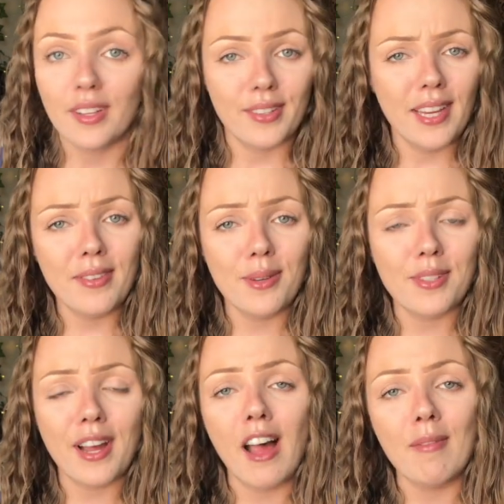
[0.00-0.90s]
leave
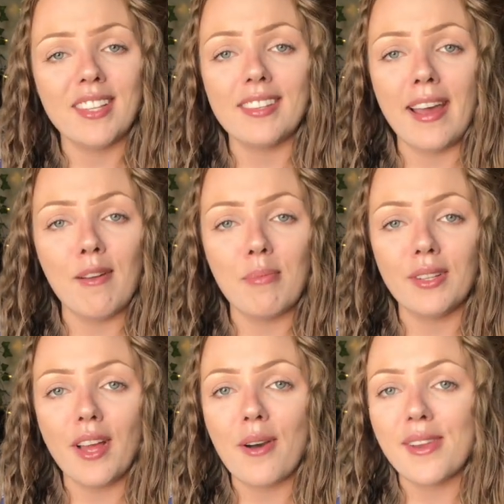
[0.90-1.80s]
those comments down
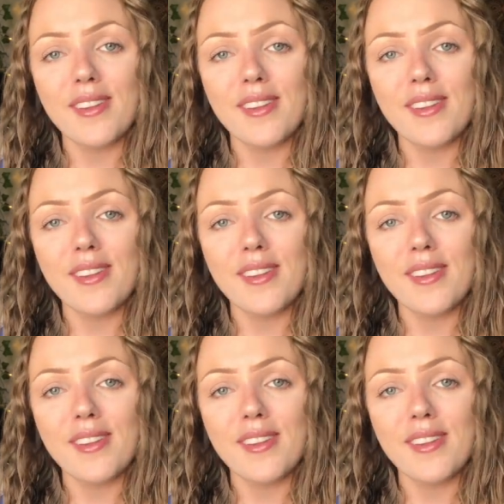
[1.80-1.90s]
below.